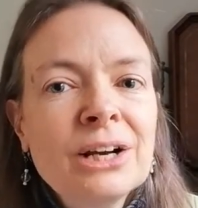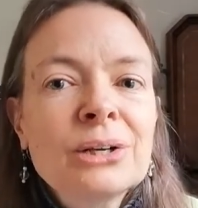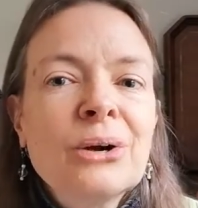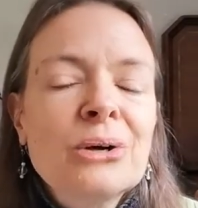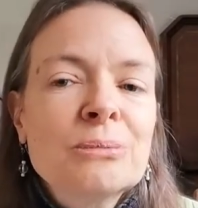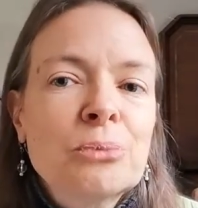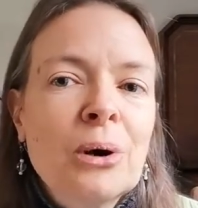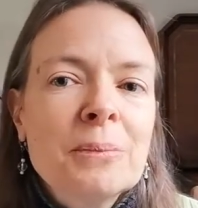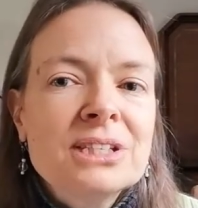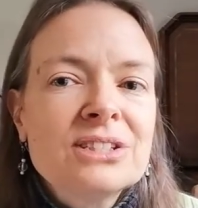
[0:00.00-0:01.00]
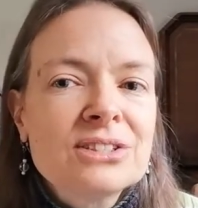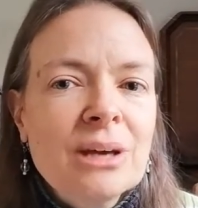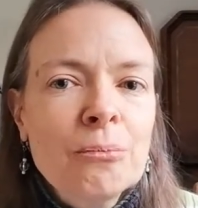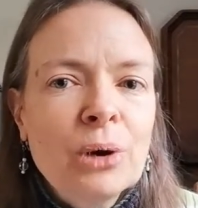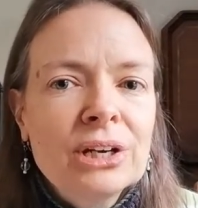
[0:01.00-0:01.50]
God promised
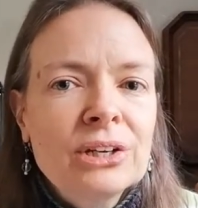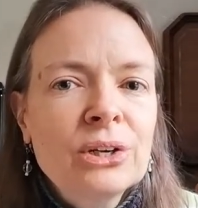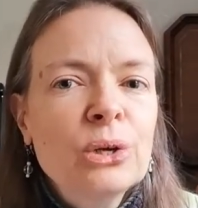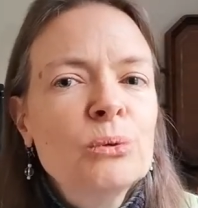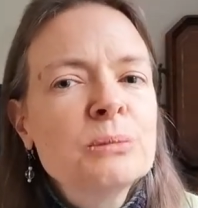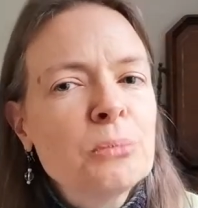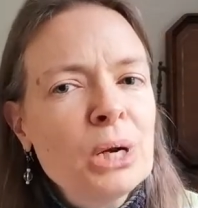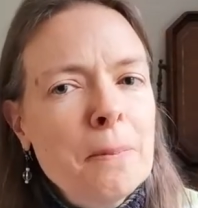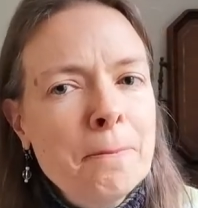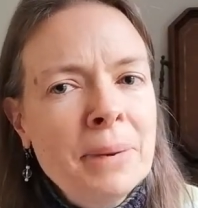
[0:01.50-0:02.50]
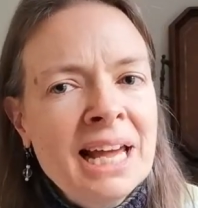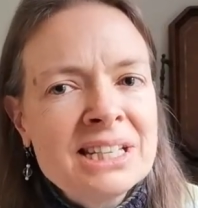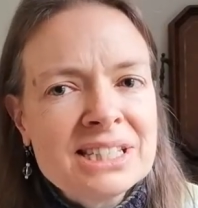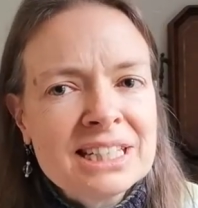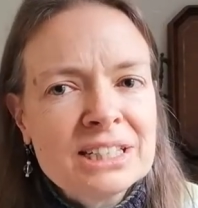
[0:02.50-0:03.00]
someone who would bring
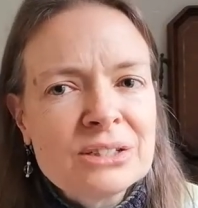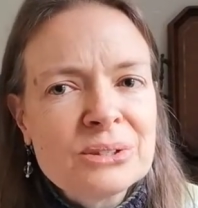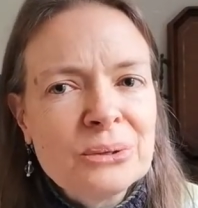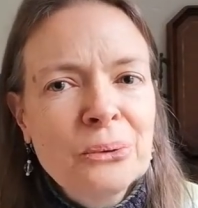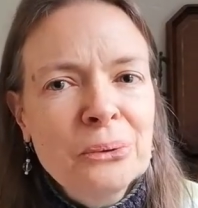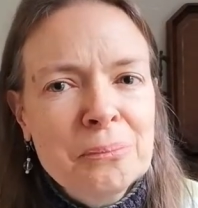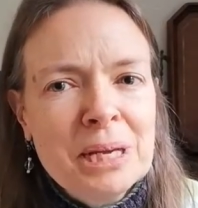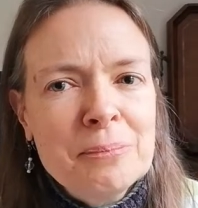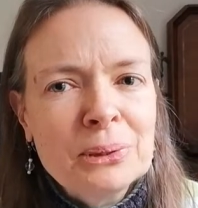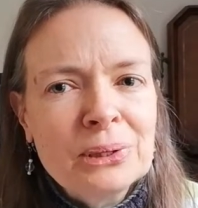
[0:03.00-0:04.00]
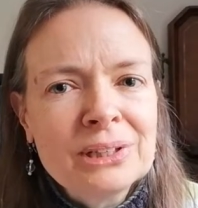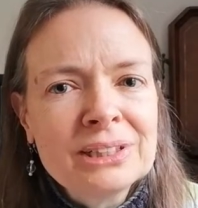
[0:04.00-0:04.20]
blessing to all people,